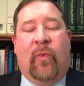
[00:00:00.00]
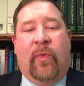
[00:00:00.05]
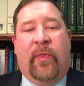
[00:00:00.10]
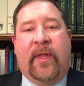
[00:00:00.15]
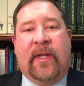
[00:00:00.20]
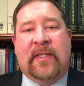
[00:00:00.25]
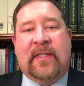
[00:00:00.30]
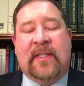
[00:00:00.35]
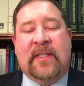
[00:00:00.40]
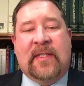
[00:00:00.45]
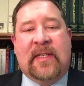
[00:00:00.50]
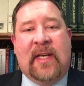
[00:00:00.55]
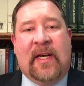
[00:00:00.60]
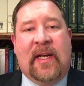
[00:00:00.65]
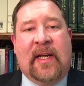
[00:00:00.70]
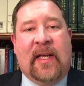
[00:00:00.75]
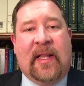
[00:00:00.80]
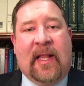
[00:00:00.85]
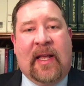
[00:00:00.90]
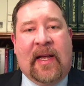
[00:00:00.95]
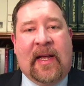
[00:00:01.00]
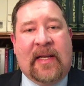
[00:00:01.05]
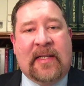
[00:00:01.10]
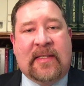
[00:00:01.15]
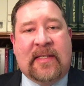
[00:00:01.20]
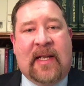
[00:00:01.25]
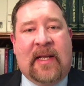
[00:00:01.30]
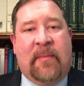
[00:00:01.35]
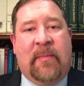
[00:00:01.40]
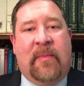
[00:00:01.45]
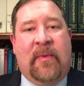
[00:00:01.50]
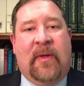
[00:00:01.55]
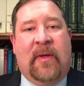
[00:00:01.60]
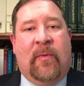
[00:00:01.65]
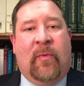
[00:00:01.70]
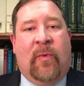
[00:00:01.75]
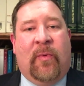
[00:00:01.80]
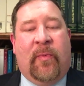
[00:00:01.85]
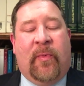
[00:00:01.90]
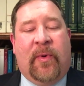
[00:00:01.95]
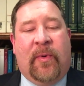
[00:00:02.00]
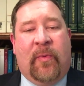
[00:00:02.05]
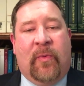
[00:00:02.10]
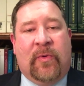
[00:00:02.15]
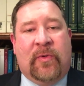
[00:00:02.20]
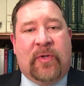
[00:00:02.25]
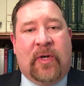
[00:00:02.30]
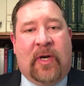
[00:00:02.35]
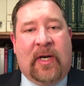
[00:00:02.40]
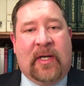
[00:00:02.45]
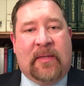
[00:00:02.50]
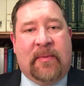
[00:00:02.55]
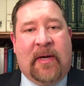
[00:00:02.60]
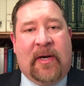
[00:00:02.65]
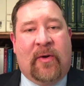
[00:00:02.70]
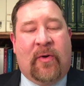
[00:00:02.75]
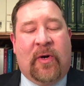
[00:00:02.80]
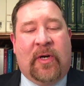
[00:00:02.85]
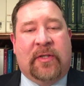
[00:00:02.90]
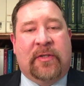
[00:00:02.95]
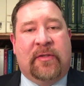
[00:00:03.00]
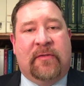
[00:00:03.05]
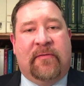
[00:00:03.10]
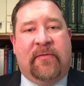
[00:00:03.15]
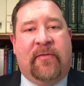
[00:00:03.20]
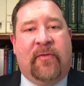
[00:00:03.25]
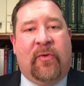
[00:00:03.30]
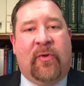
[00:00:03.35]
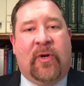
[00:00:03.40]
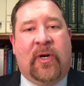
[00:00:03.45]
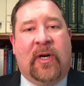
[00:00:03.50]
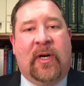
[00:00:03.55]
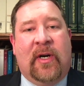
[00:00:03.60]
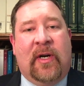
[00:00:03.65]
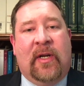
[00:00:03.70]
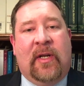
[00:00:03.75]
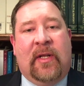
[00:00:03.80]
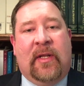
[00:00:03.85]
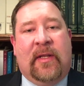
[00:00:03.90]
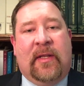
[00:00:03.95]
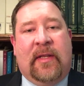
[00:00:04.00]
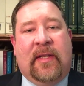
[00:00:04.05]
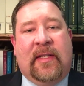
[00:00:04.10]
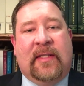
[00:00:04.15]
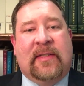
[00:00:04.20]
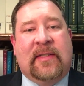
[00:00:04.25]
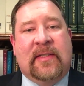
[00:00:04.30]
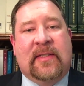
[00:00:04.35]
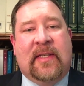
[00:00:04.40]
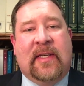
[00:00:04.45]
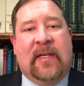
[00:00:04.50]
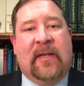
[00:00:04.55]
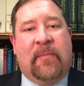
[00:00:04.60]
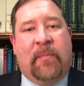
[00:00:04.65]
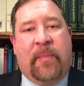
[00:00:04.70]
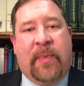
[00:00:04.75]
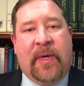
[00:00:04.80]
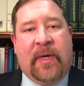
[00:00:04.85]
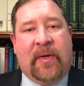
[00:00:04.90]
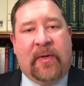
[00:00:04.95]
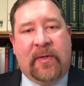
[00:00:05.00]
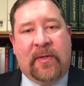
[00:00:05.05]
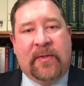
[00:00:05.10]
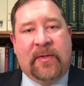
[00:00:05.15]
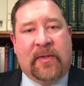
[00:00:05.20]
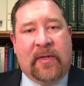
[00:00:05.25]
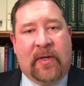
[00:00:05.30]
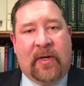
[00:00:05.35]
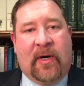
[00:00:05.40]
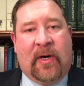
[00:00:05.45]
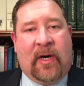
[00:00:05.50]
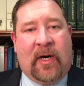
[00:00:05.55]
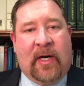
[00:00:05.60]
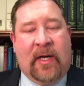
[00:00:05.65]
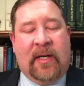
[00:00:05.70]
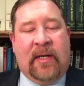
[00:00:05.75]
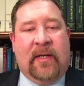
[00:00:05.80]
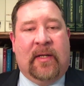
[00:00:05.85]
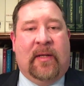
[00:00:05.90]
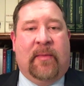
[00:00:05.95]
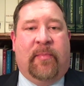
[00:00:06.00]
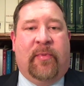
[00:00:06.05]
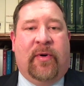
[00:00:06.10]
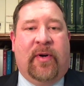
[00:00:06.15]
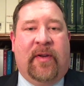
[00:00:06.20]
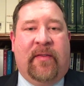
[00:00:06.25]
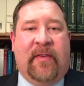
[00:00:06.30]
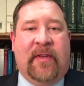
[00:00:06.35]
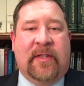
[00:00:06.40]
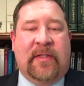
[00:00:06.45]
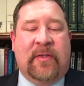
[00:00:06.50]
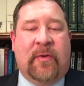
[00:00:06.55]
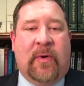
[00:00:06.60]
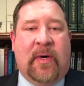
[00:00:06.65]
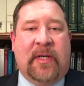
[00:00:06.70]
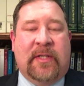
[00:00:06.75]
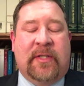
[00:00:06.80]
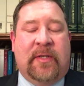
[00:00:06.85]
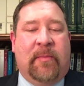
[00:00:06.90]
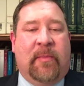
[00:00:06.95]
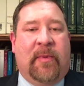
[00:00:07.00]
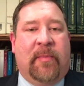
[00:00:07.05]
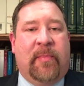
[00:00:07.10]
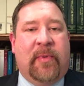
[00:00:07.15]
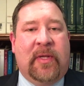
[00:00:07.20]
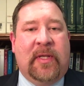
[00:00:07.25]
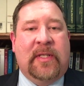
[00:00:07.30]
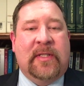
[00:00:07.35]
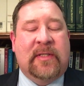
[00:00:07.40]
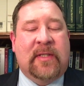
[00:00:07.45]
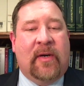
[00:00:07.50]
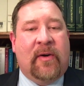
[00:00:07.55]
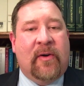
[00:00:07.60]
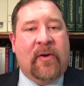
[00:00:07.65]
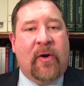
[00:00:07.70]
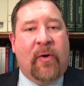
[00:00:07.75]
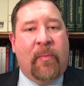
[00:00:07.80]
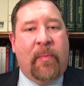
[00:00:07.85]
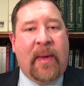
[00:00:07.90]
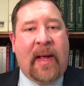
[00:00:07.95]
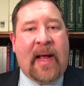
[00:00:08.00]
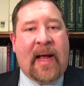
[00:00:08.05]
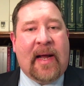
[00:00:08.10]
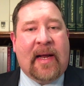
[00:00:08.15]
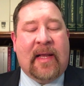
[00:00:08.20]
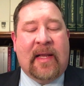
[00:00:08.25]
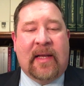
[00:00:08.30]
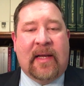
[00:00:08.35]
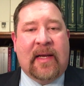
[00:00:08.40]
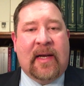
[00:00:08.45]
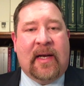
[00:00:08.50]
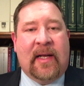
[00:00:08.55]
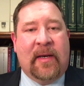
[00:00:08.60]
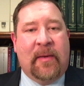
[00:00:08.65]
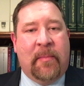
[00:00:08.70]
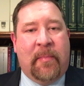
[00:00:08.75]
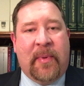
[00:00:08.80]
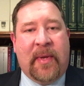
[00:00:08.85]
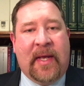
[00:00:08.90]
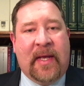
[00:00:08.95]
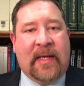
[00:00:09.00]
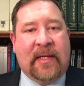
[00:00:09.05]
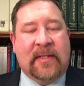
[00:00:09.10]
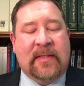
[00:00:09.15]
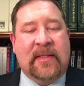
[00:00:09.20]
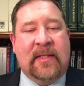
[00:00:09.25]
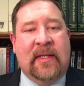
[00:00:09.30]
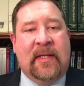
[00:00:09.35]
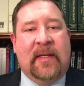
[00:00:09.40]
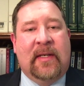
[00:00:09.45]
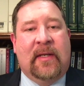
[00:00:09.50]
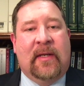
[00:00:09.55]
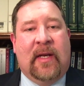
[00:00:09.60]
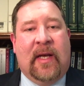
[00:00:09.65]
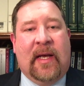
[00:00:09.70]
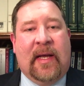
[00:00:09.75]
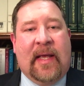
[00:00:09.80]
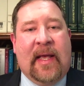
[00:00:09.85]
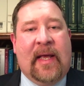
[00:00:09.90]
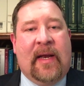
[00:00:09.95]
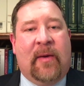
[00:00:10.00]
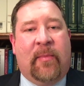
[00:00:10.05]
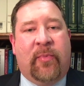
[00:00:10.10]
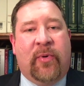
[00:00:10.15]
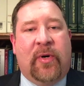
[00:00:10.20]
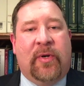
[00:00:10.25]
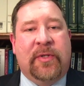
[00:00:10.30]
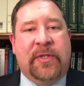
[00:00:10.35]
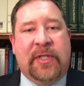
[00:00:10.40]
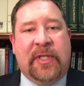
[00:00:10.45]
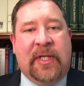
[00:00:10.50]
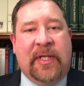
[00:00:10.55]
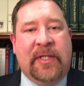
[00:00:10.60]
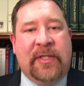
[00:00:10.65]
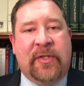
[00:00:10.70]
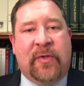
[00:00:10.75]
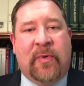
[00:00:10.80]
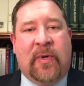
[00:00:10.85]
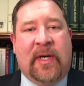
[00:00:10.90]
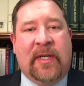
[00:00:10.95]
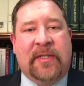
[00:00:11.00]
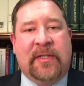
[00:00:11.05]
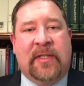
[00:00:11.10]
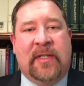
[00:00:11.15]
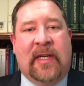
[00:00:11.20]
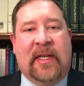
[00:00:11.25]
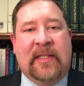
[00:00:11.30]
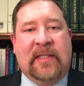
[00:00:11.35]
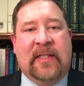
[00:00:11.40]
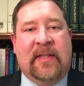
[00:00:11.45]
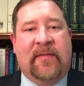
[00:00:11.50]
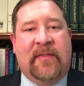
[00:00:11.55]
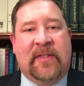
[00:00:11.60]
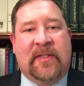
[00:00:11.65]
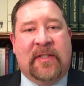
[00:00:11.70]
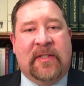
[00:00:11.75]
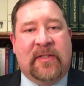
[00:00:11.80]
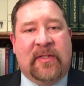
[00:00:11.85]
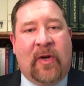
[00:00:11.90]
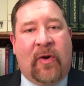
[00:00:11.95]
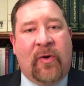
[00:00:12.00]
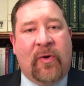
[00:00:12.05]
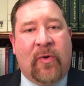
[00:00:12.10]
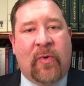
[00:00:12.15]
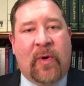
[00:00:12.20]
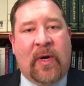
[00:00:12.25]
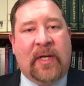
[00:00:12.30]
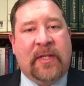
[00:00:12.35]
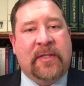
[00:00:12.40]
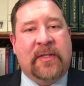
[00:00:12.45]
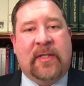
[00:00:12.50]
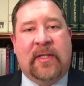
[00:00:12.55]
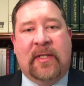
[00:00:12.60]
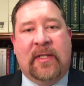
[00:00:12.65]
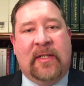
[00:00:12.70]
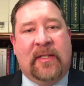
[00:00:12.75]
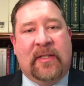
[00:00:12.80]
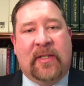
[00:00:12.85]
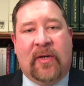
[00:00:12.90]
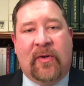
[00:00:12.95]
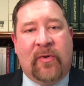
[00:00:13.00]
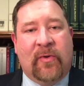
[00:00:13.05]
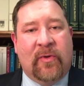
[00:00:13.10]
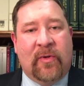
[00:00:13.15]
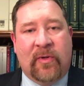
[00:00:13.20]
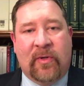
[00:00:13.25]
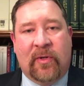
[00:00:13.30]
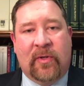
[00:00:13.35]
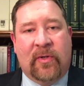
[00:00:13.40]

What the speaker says: this is going to, like I said when we talked about question 4, this is going to build on the previous question, but please don't go back and cut and paste. Again, approach each question as if it's its own question and don't